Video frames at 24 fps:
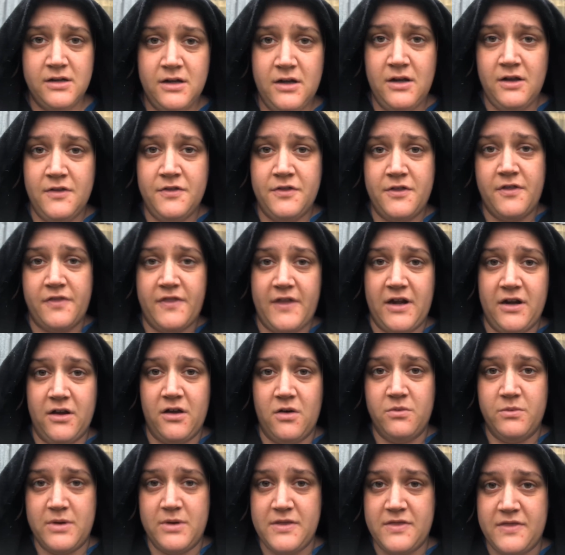that then
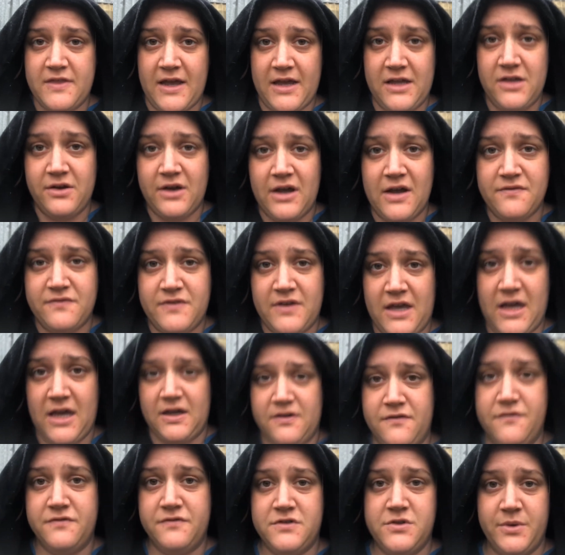go with that, you have to
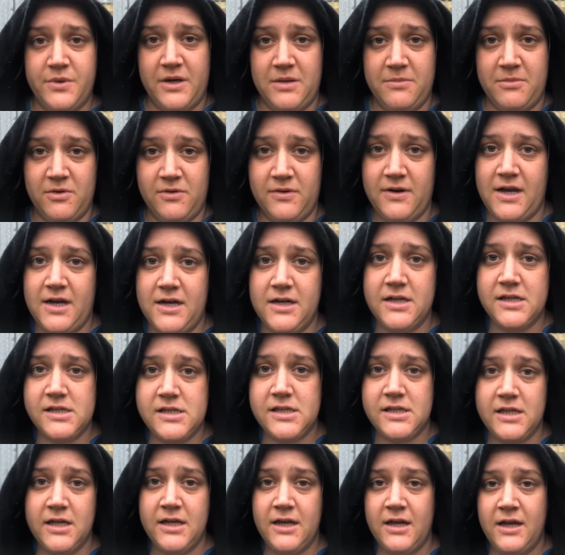have 20mm lugs,
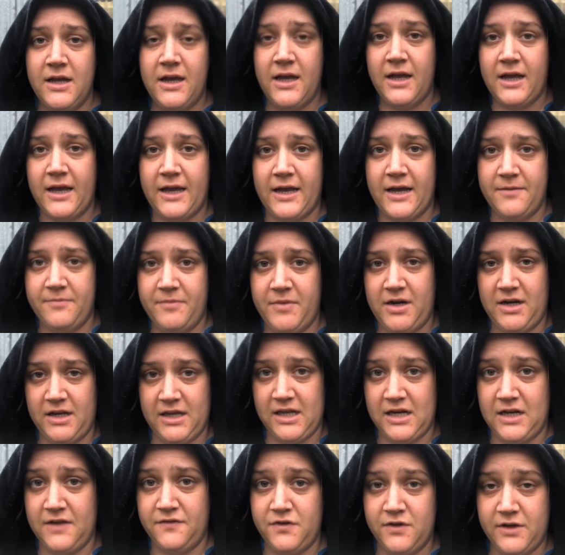and
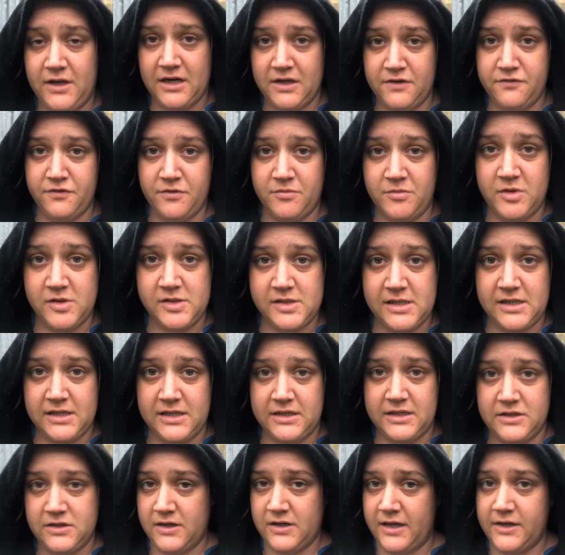again, if you get it from New
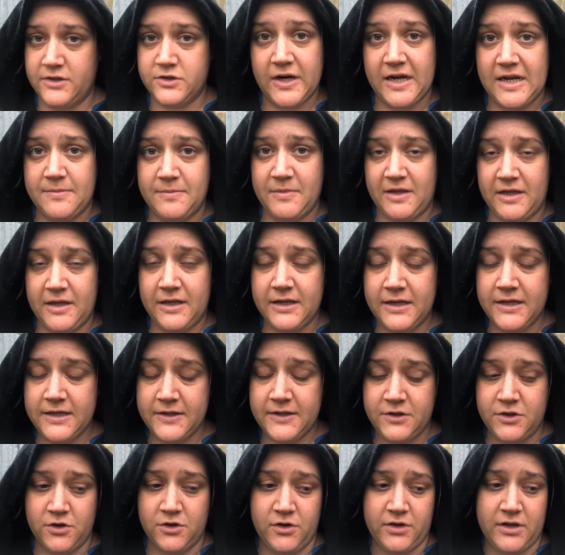Zealand, like Trade Me,
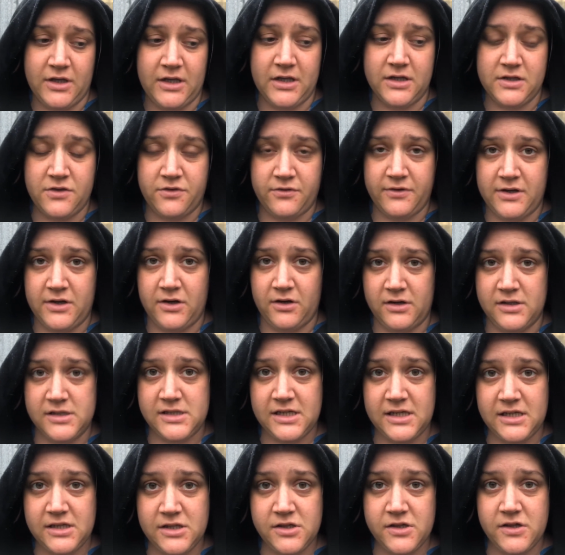you're looking at $3
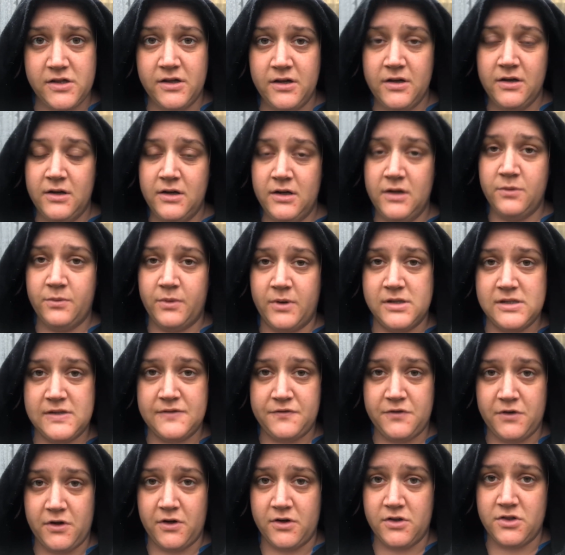each. Whereas if
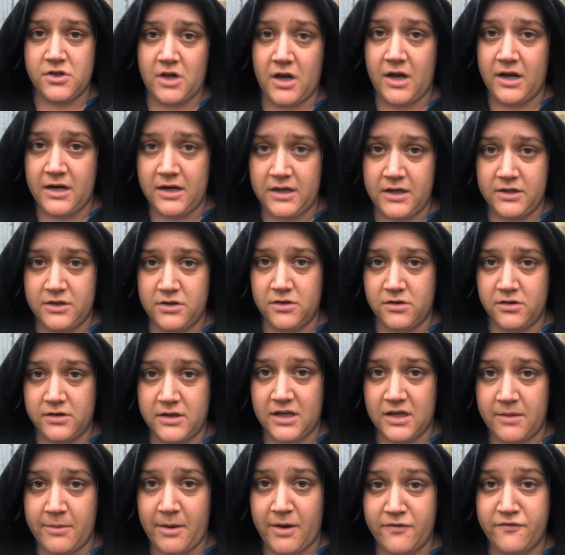you go to China, you're
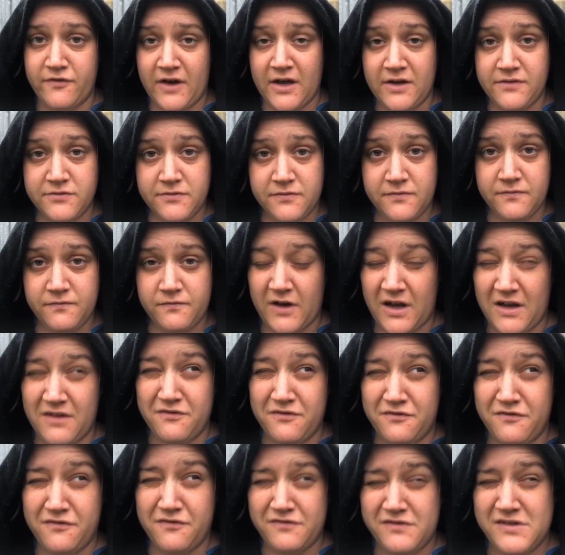looking about 5
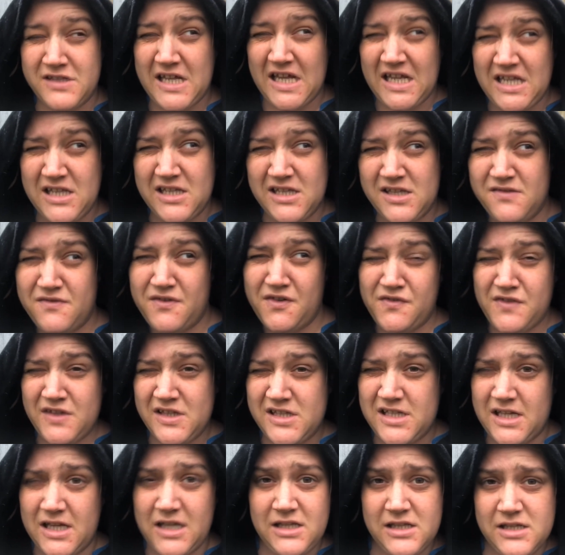cents, 50
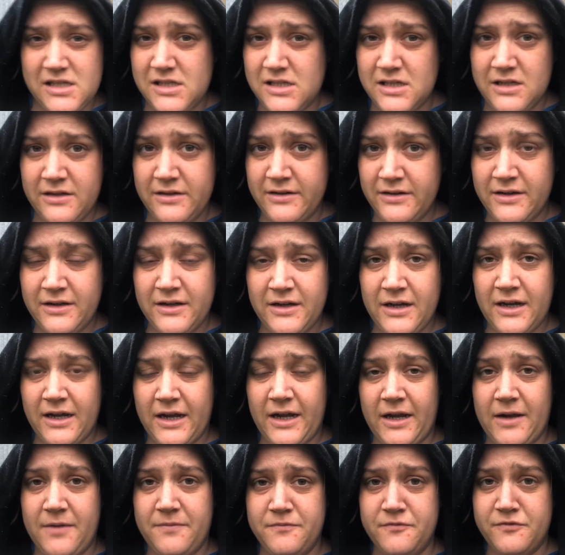cents
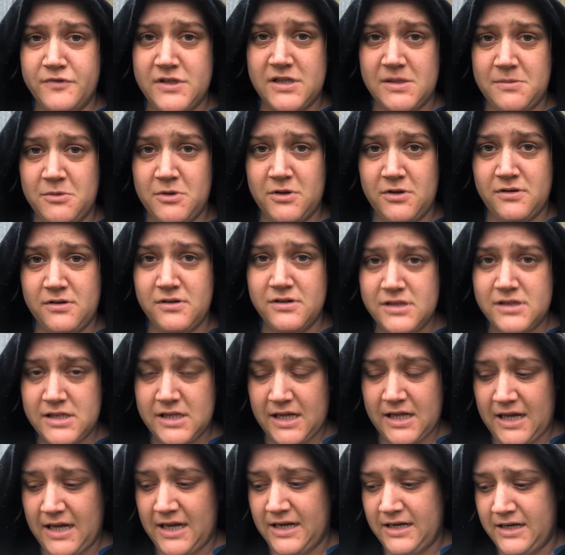for some of those.
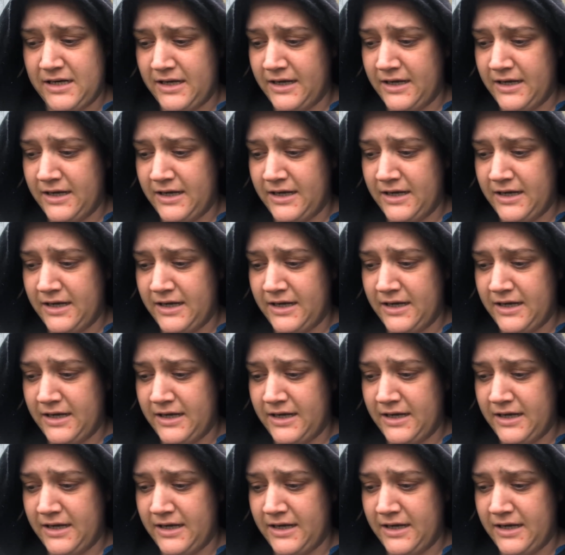And